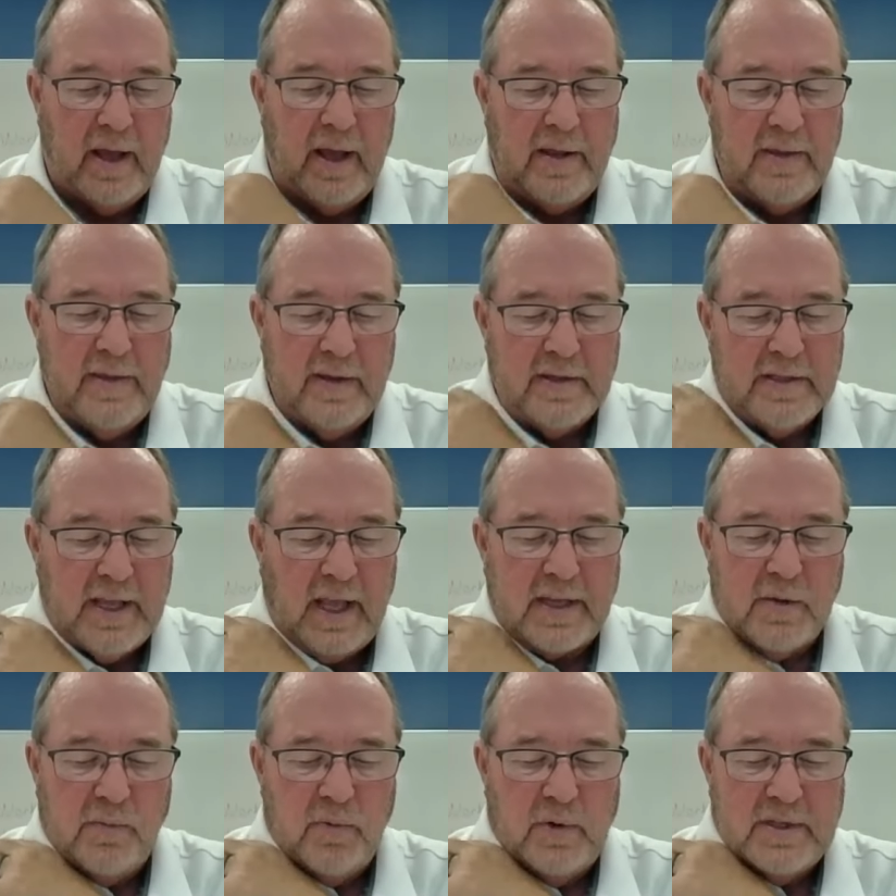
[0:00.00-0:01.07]
And the
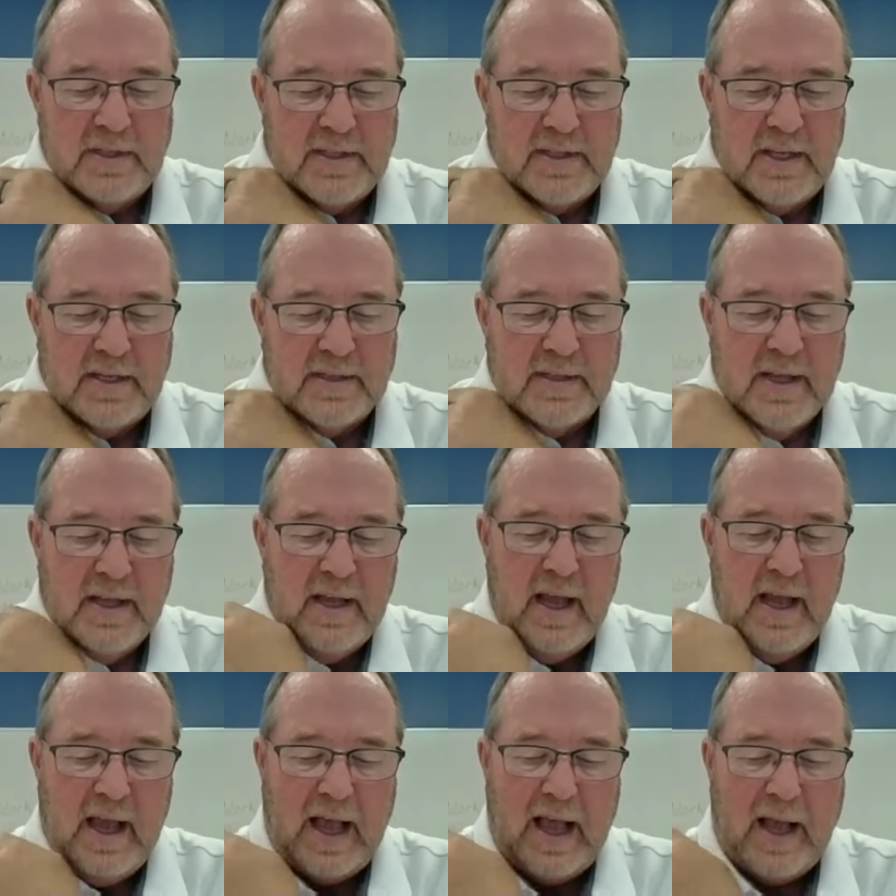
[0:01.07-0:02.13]
second one says,
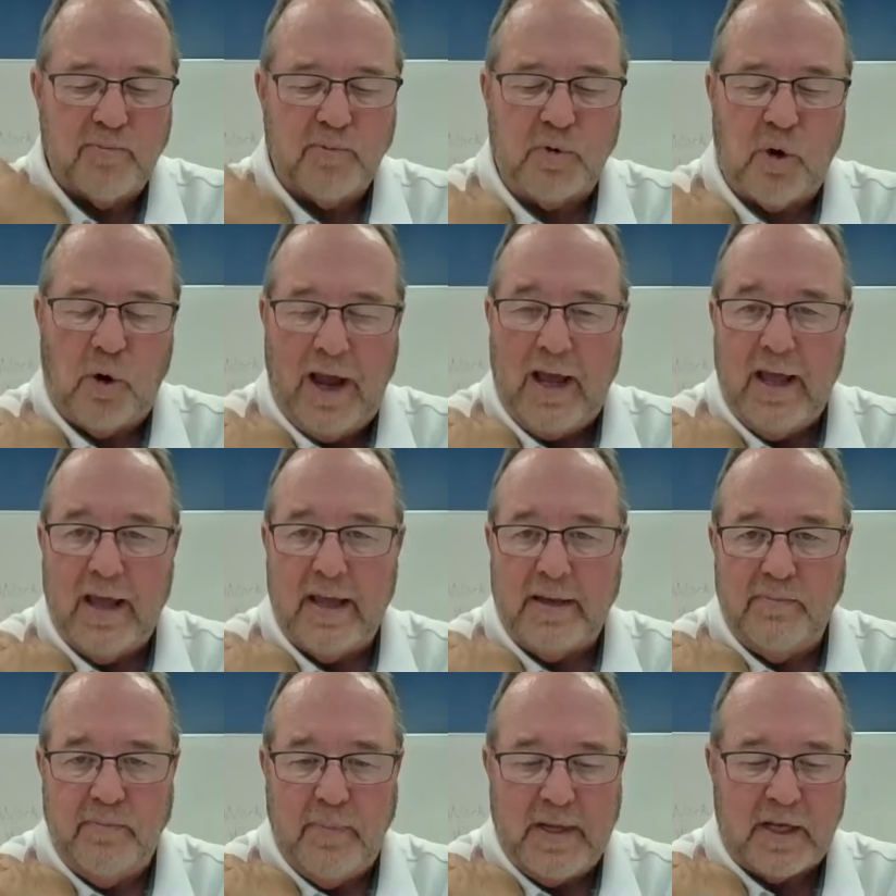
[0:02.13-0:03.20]
"I'm
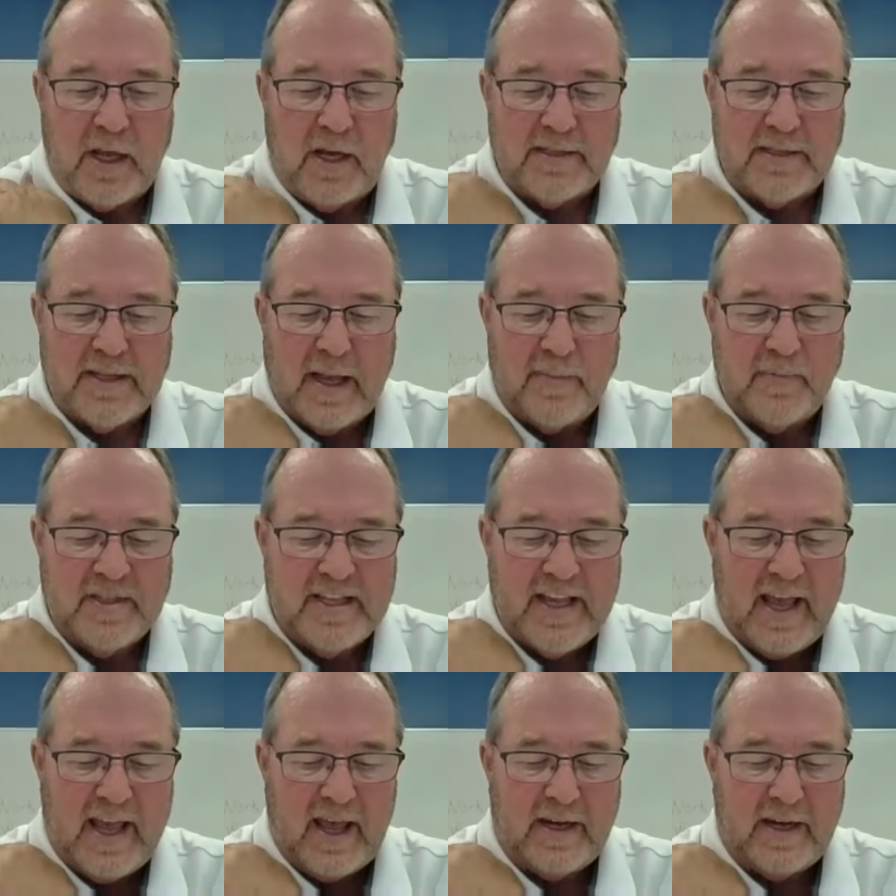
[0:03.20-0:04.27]
crying because I'm
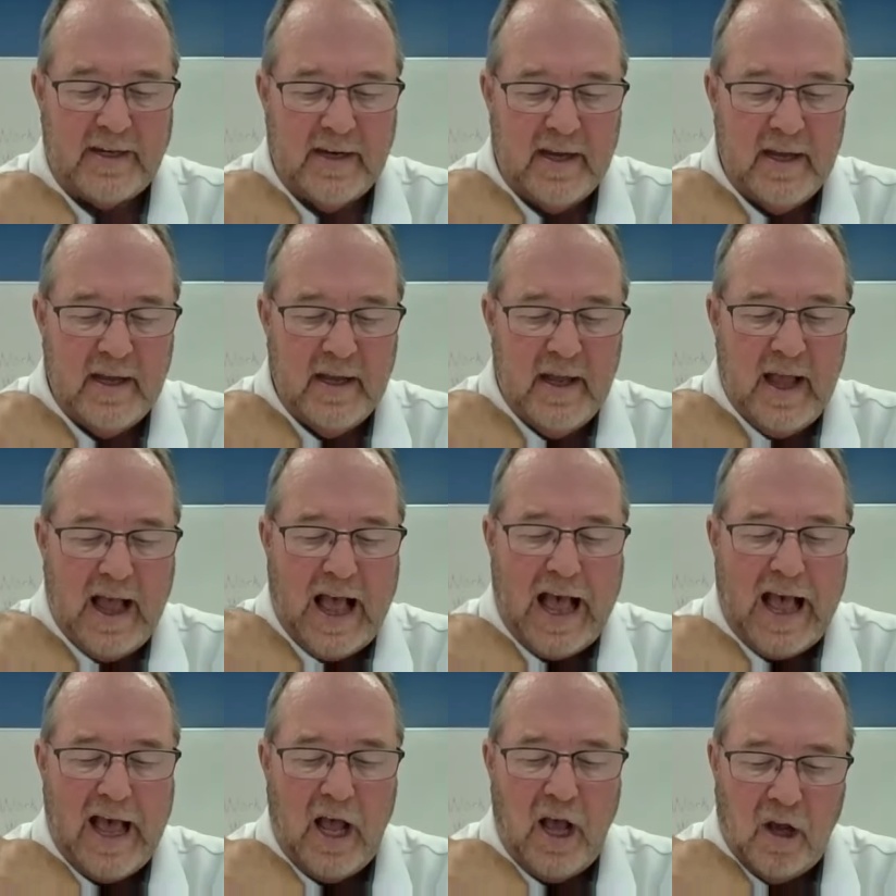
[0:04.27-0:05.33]
sad.
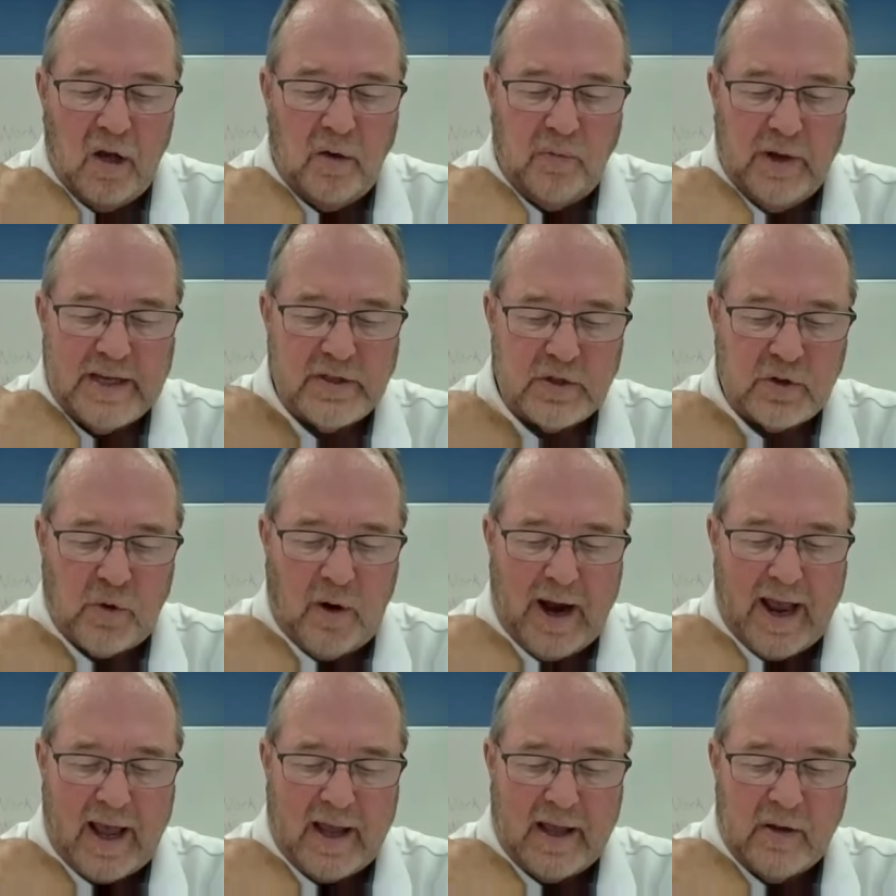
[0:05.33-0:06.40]
I always
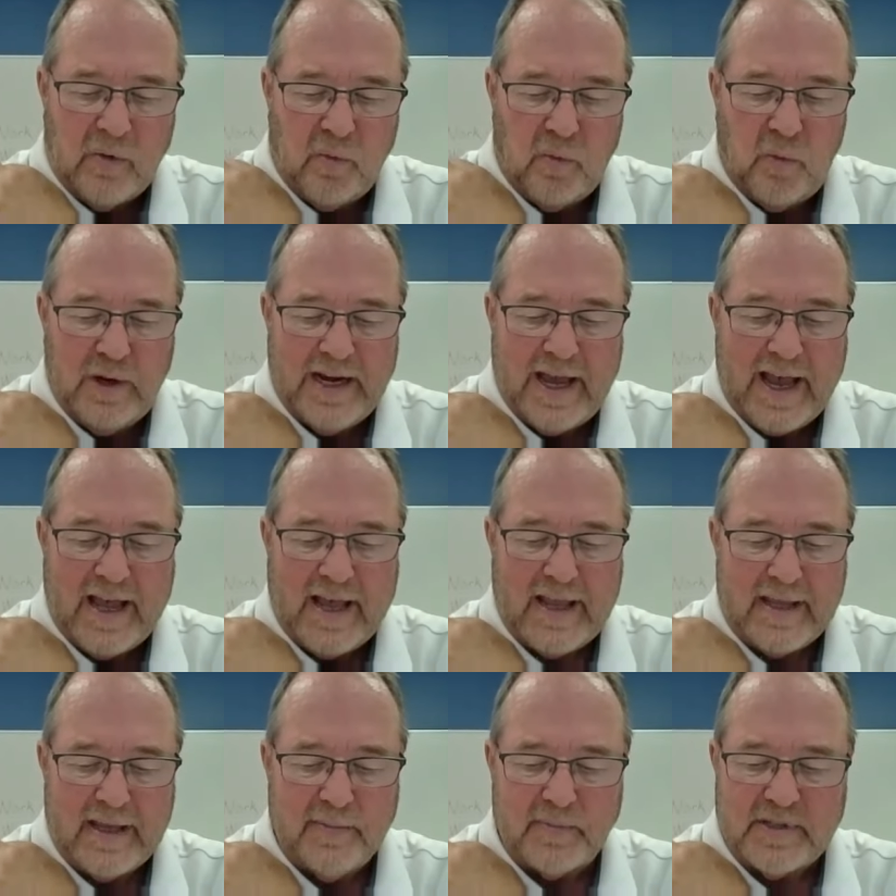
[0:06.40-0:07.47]
cry when I
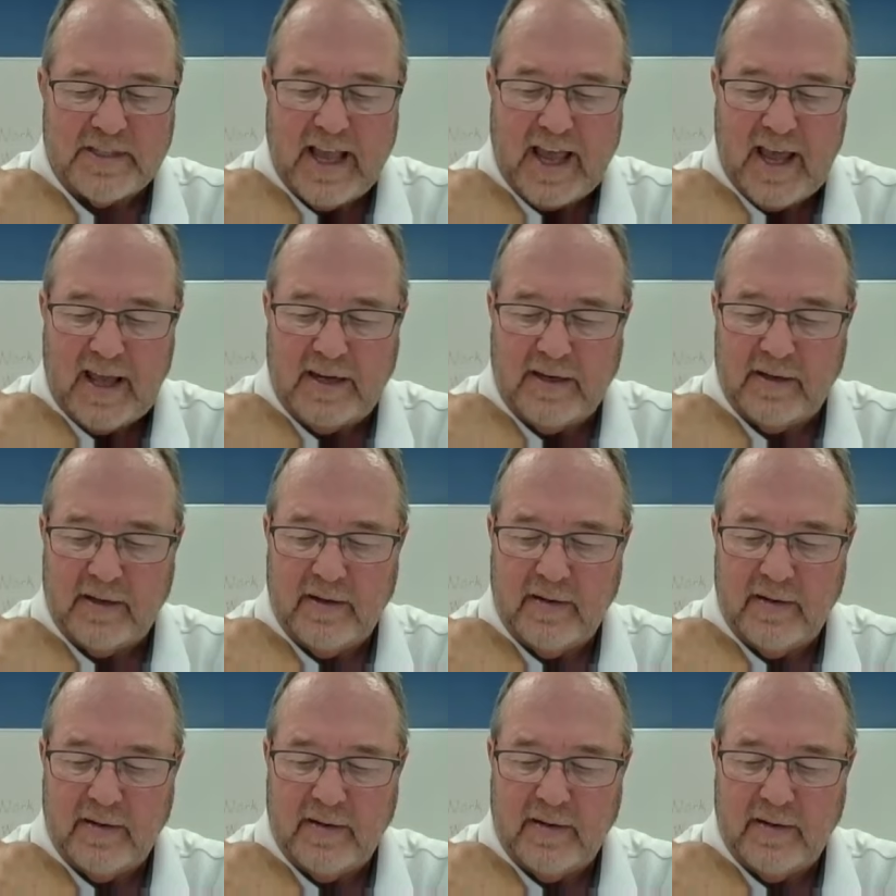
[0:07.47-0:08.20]
am sad."